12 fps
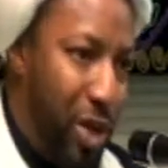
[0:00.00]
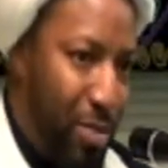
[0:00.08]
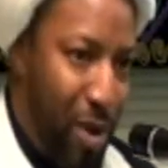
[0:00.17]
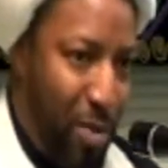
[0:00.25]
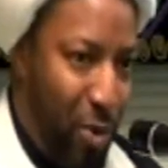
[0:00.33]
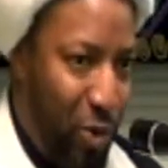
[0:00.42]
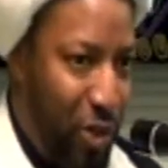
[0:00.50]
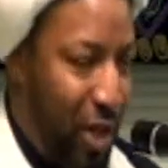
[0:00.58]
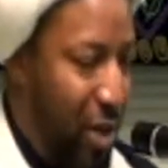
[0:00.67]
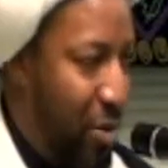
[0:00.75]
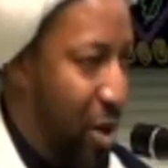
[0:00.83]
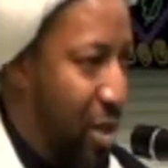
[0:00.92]
who Imam
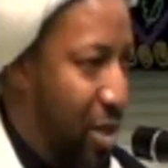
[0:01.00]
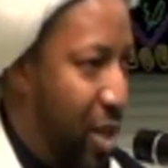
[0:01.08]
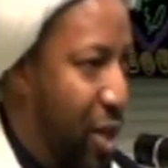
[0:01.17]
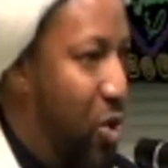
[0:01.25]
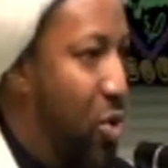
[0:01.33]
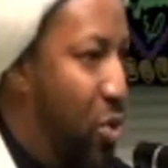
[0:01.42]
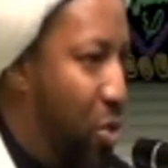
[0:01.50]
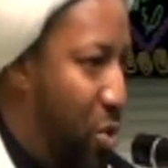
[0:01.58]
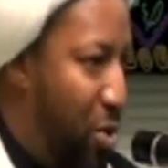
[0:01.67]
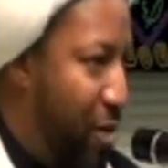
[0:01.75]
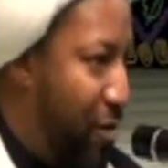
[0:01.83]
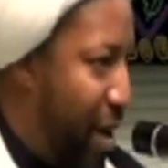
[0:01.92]
Hussein was. They knew
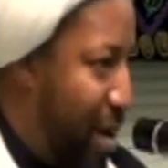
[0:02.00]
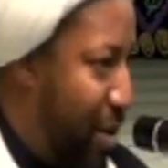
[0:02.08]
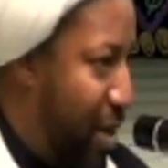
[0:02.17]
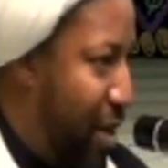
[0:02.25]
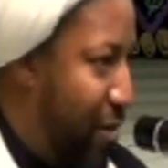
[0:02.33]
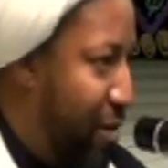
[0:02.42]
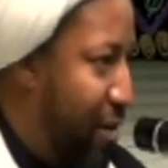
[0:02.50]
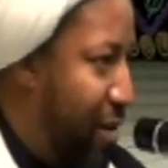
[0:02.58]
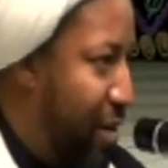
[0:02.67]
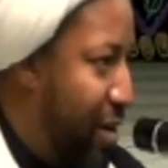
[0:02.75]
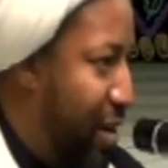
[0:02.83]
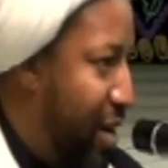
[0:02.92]
who the family of
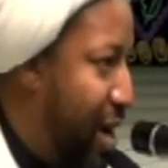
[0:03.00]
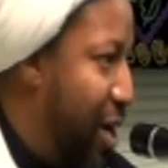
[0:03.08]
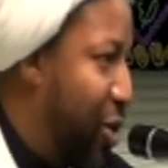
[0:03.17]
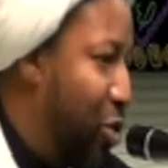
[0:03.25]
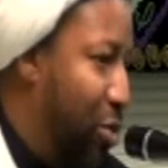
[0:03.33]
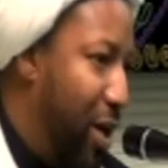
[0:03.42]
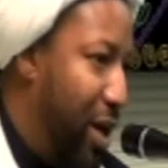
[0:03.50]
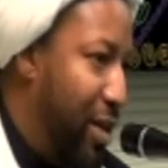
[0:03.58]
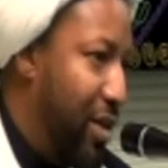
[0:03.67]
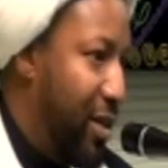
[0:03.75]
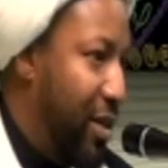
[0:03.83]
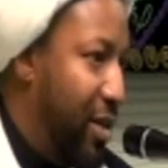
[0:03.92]
Ahlul
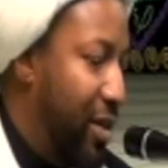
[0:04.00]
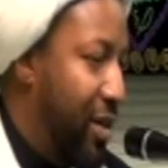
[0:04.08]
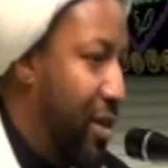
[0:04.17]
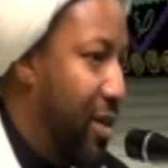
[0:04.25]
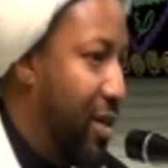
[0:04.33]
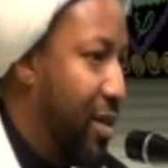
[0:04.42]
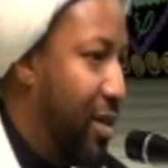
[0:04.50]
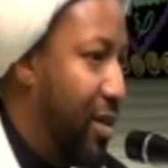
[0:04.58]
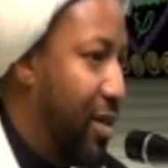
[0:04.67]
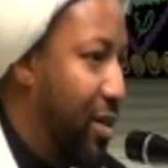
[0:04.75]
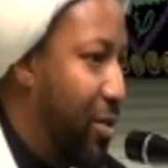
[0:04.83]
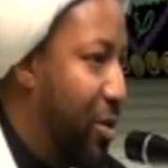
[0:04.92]
Bayt
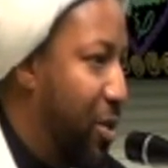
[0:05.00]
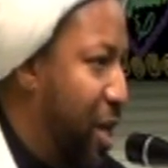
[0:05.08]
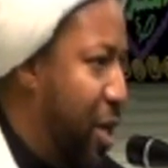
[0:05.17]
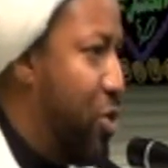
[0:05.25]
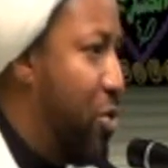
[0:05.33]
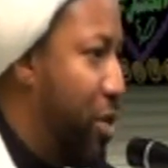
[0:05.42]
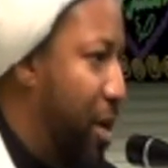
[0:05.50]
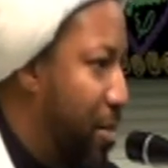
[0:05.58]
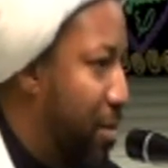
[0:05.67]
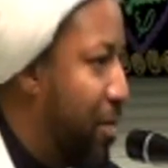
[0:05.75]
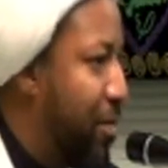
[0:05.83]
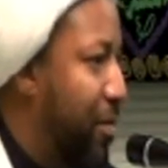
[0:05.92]
were. They knew
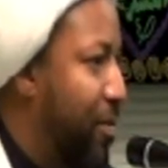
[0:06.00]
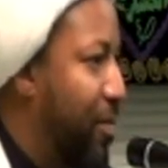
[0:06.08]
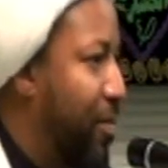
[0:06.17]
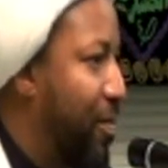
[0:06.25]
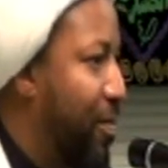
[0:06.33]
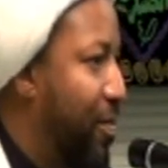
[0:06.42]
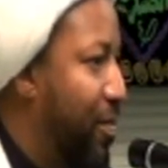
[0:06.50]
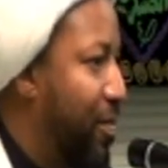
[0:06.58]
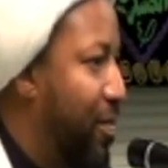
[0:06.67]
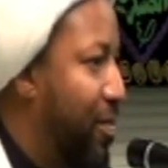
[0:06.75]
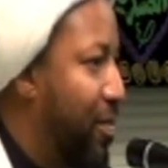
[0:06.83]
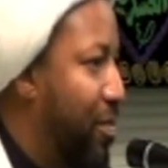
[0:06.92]
them.
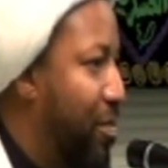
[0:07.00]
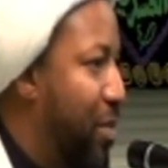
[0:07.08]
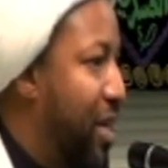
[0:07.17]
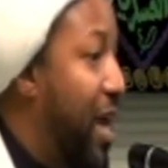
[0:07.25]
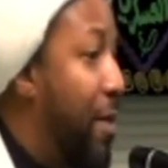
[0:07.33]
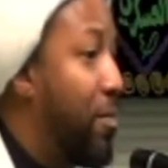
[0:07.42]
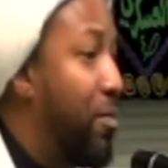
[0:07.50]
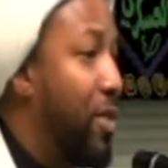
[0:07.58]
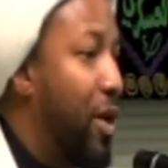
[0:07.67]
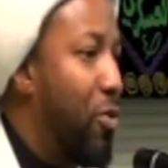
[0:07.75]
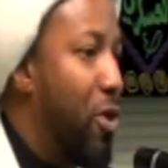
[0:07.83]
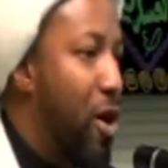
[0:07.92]
But
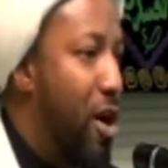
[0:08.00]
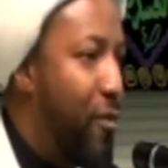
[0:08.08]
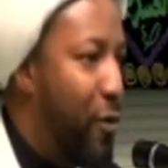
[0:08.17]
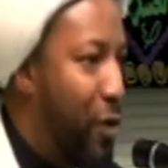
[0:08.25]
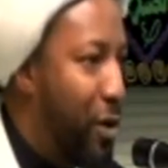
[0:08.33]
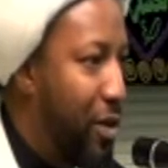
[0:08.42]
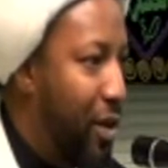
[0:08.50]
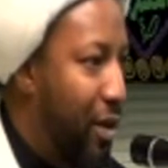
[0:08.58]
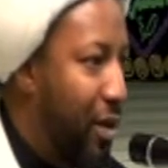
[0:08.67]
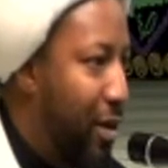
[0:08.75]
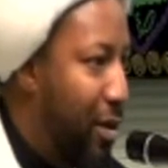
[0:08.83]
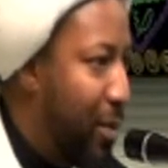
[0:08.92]
yet they were
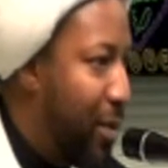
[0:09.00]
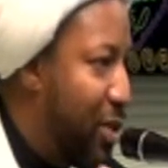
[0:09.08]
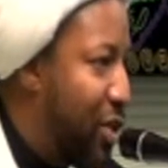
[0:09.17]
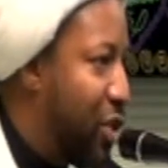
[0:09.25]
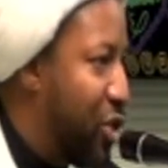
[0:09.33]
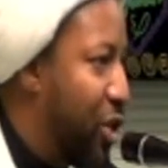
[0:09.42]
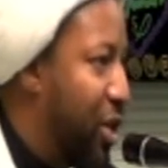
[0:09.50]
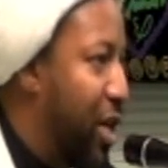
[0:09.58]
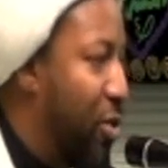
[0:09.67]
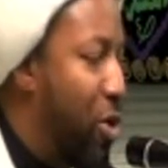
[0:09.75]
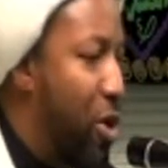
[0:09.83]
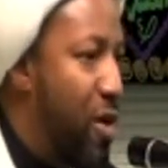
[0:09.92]
offered
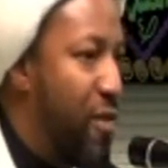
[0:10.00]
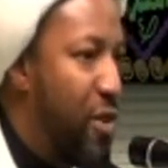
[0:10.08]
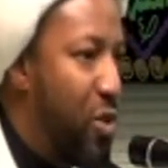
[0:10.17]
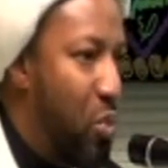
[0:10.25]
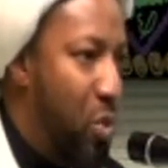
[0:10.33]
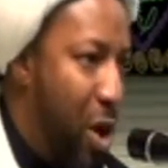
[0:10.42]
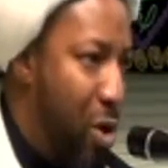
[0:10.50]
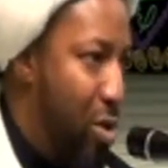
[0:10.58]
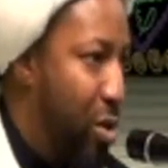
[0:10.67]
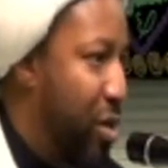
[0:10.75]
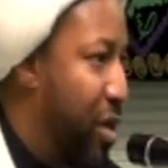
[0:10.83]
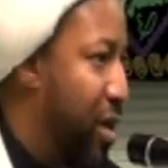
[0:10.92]
position, they were offered
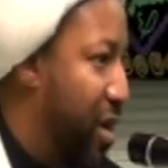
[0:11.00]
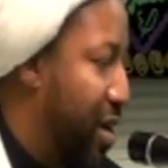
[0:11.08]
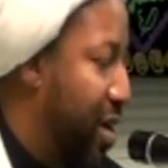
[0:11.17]
wealth.